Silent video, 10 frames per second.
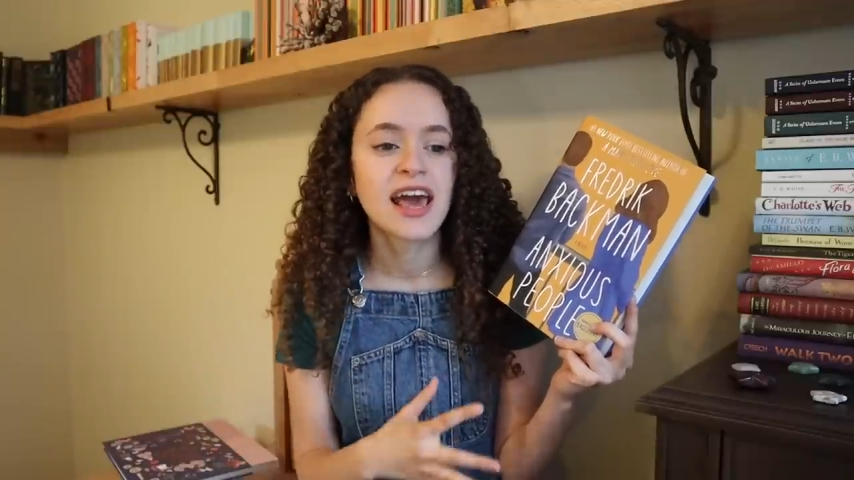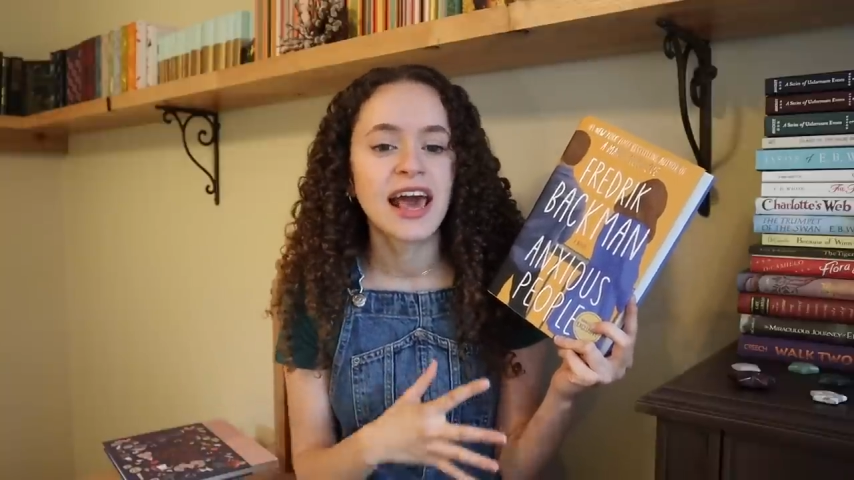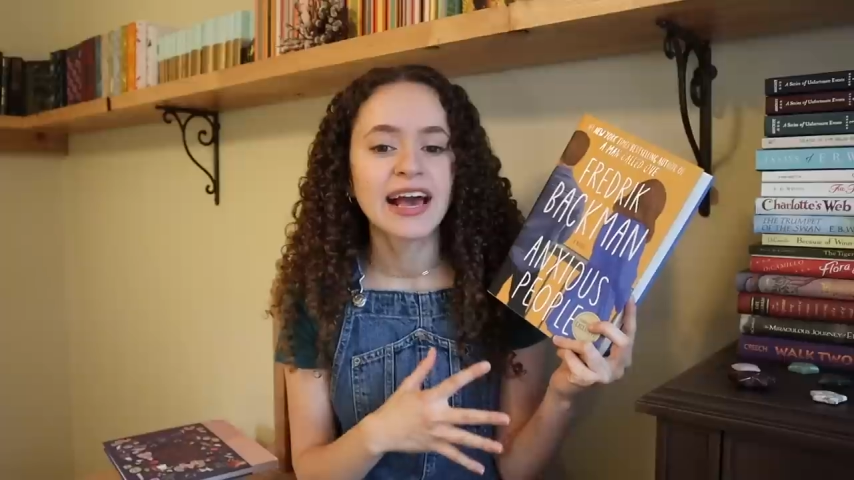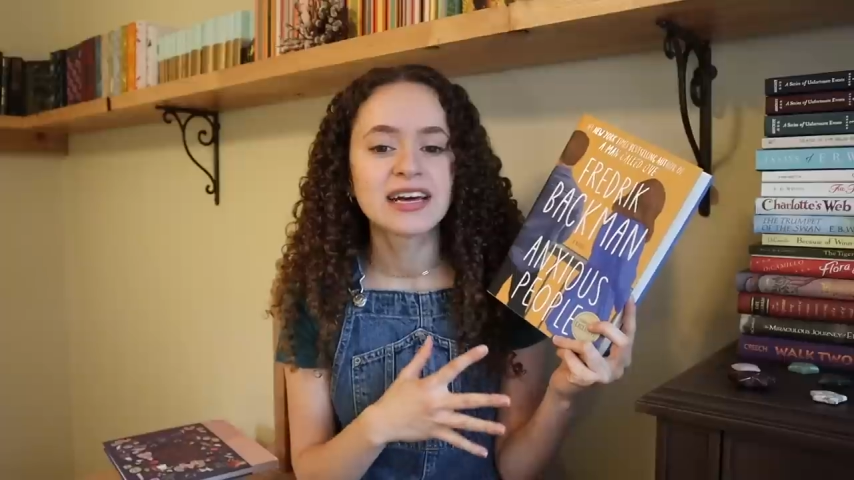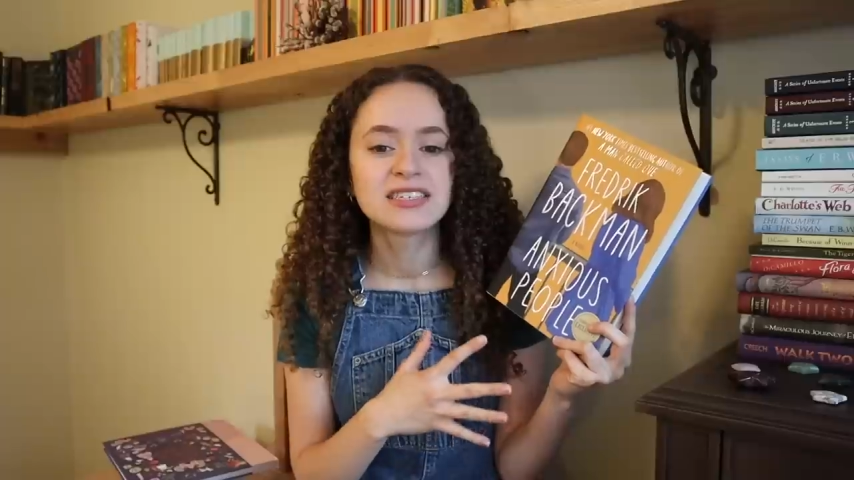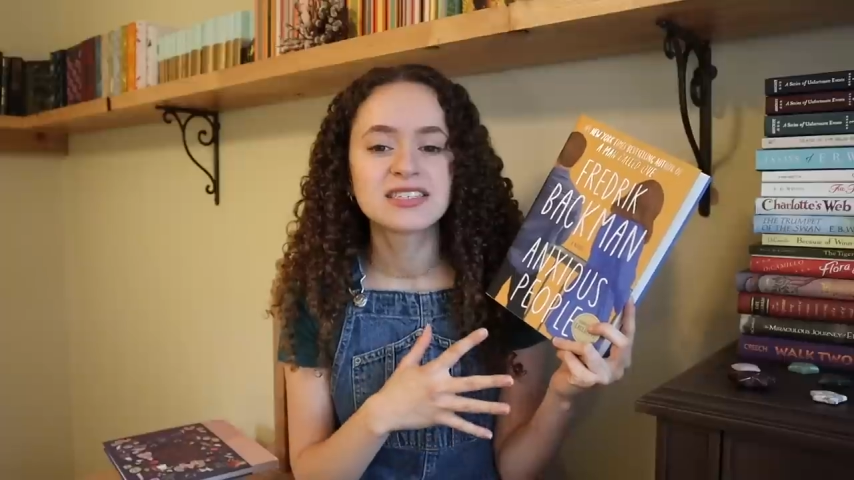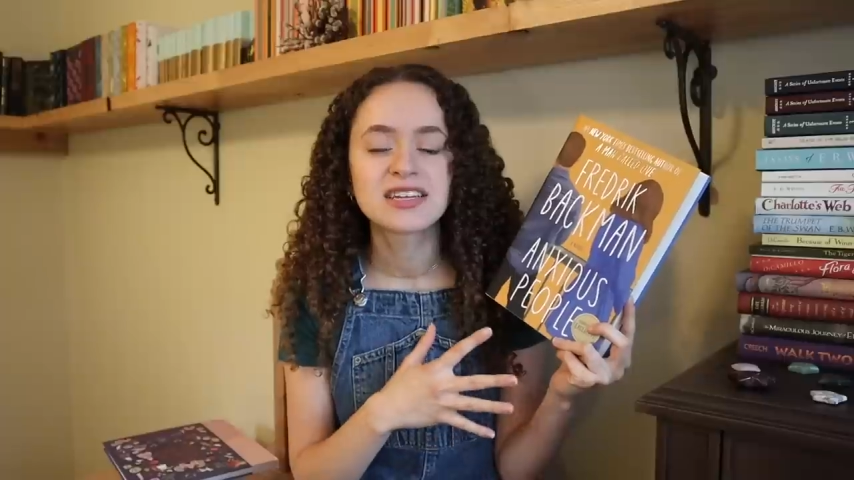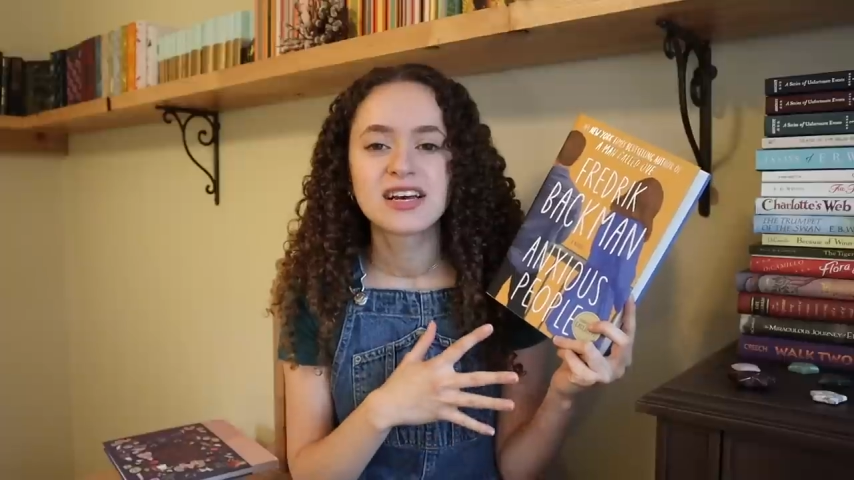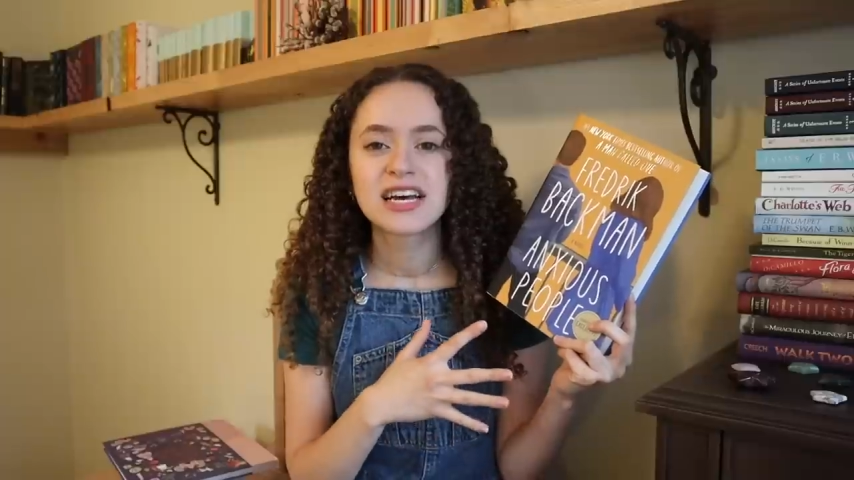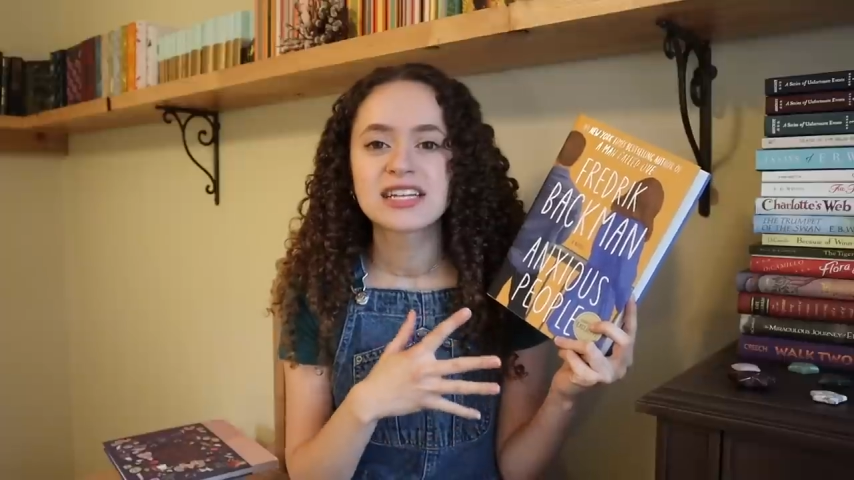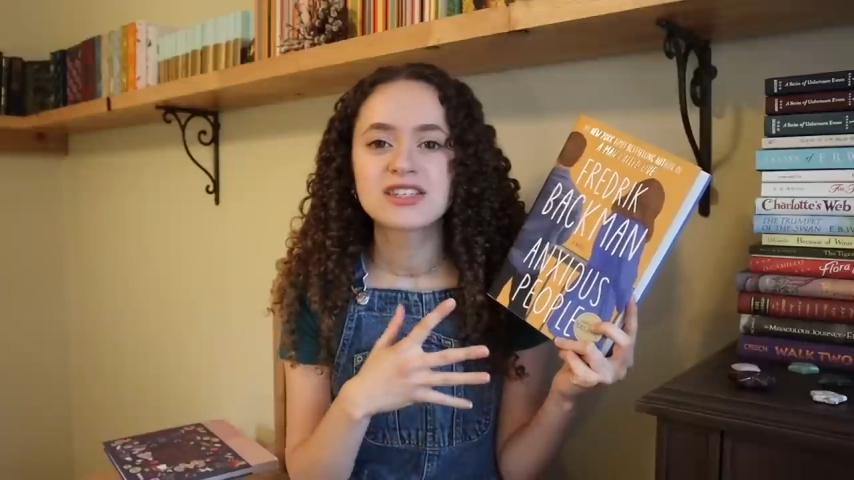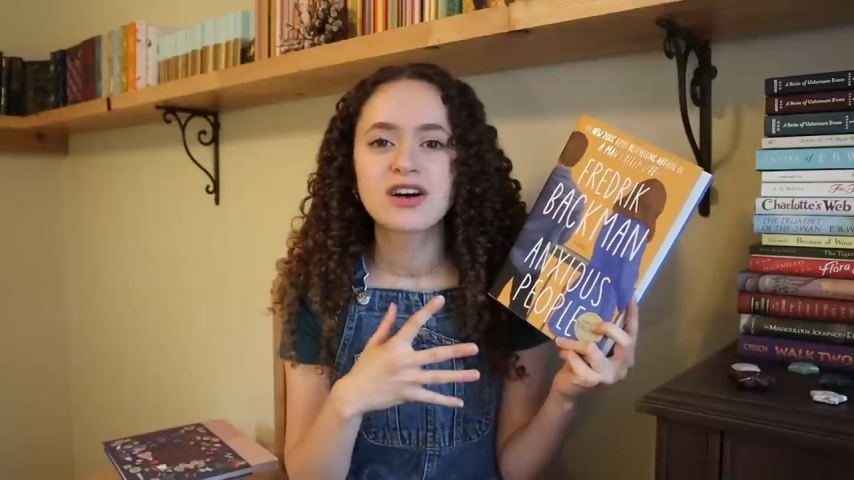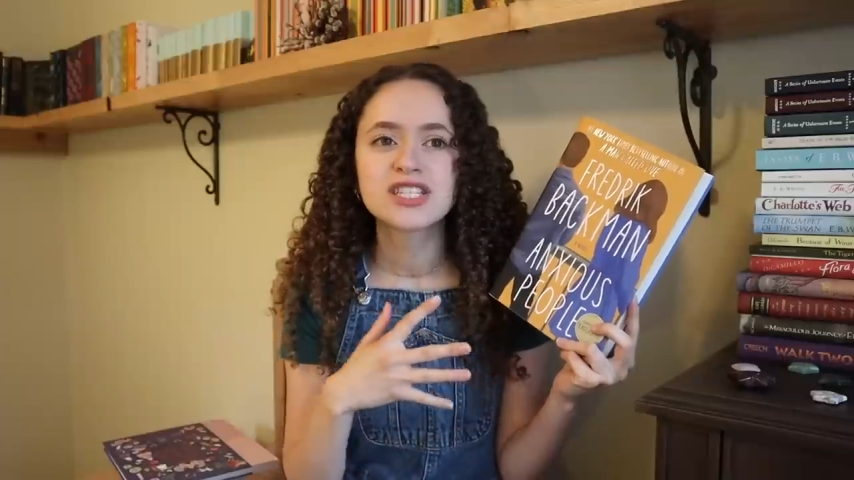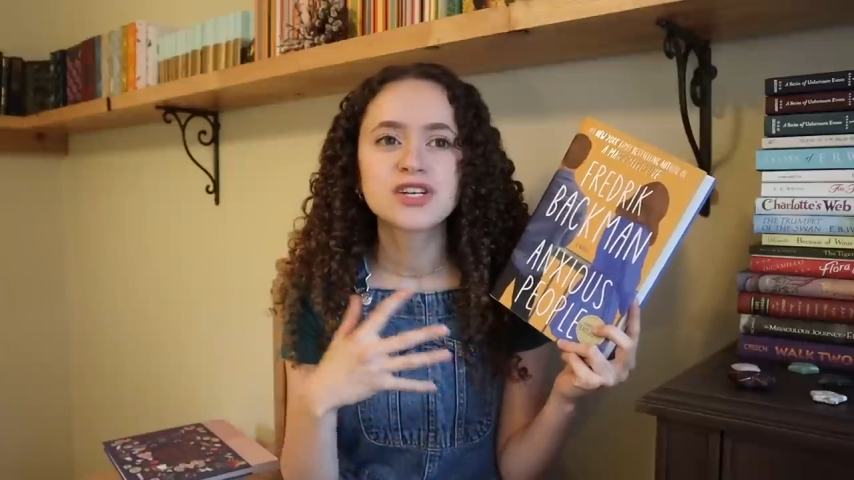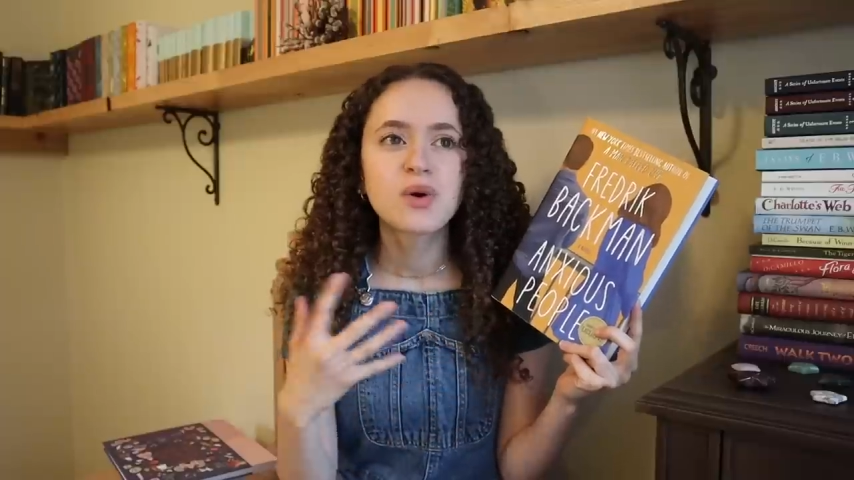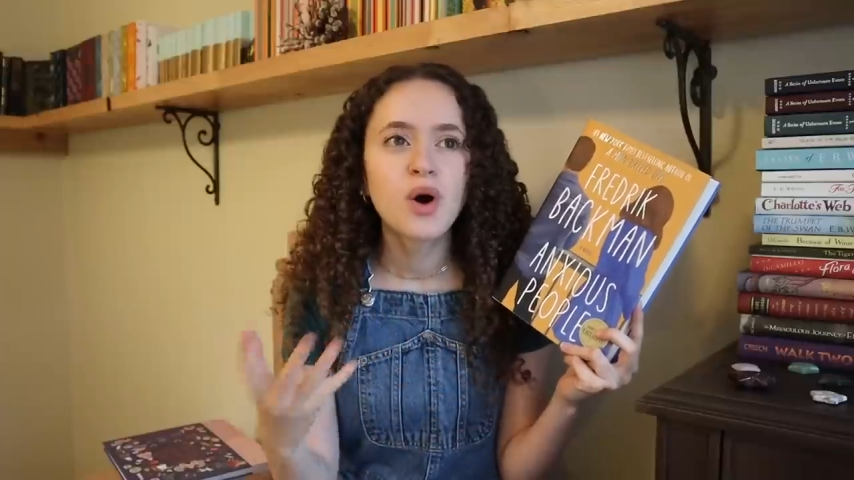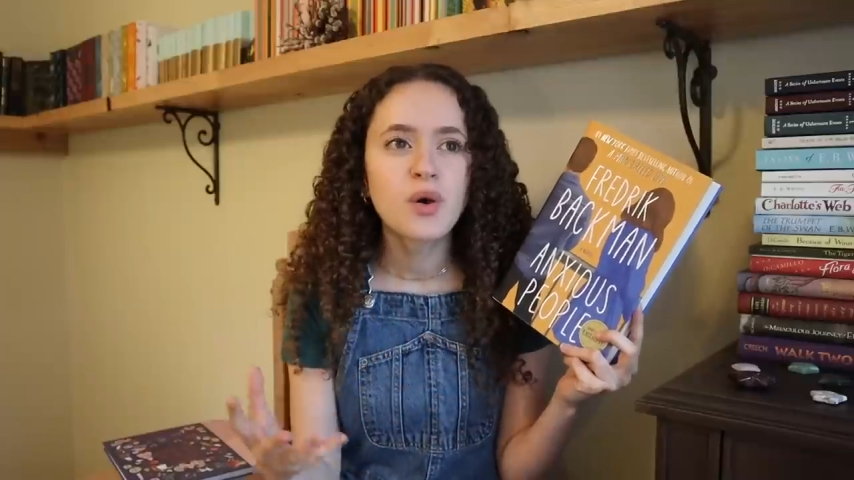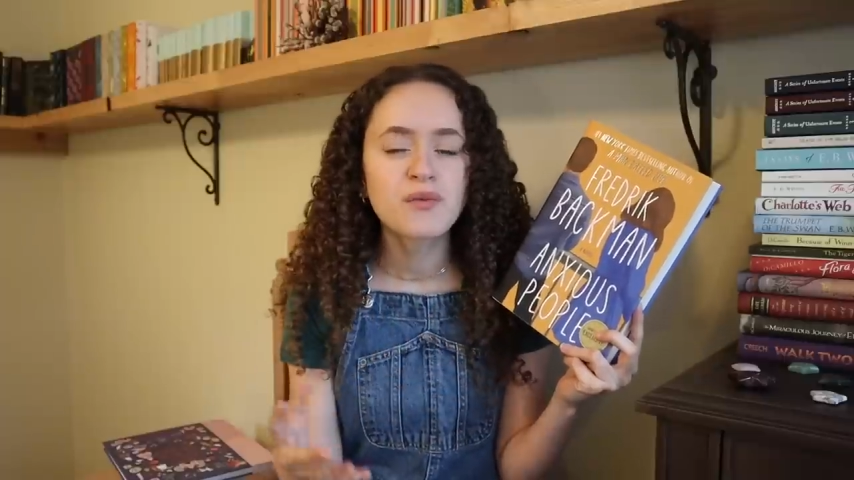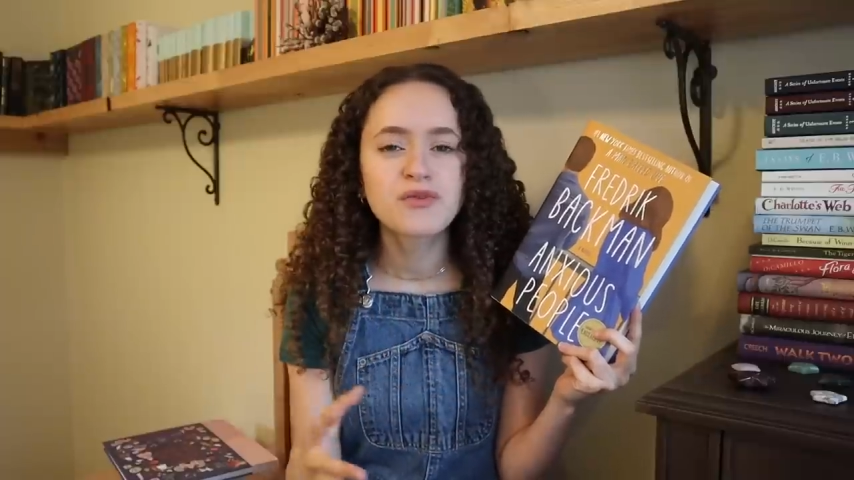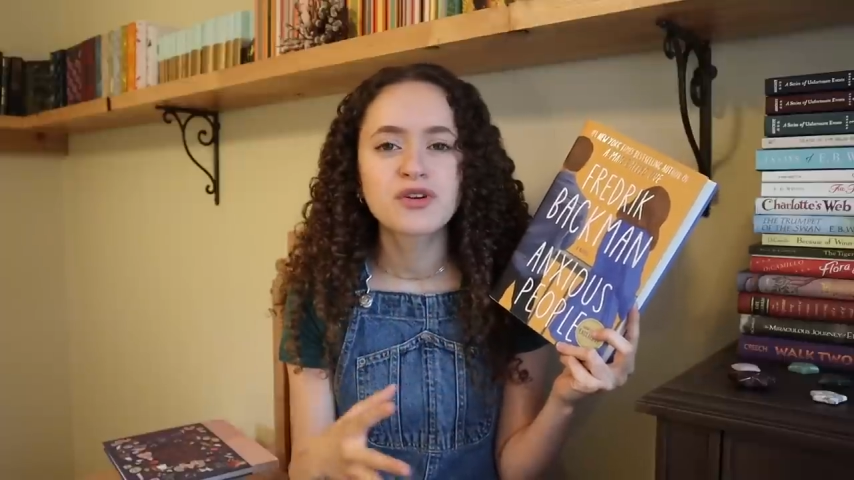and it's also
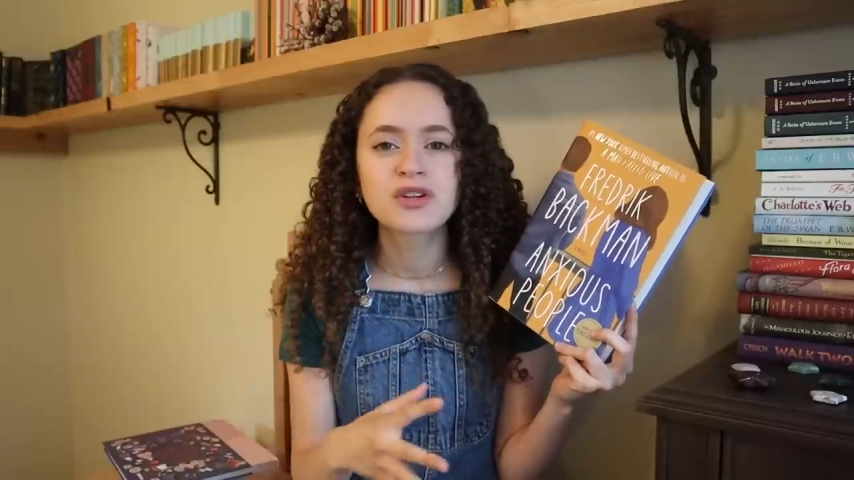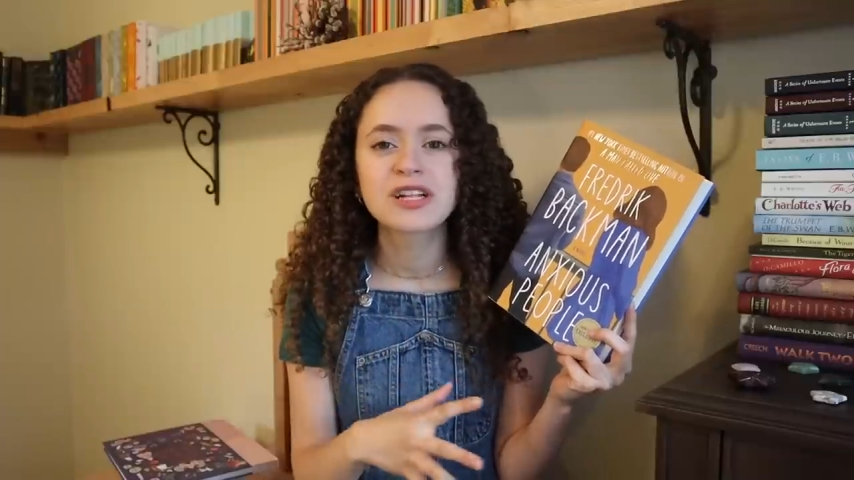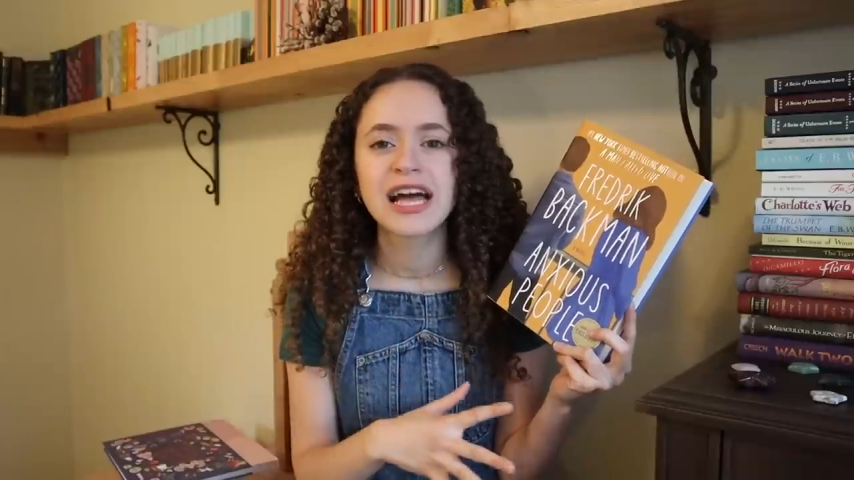hopeful,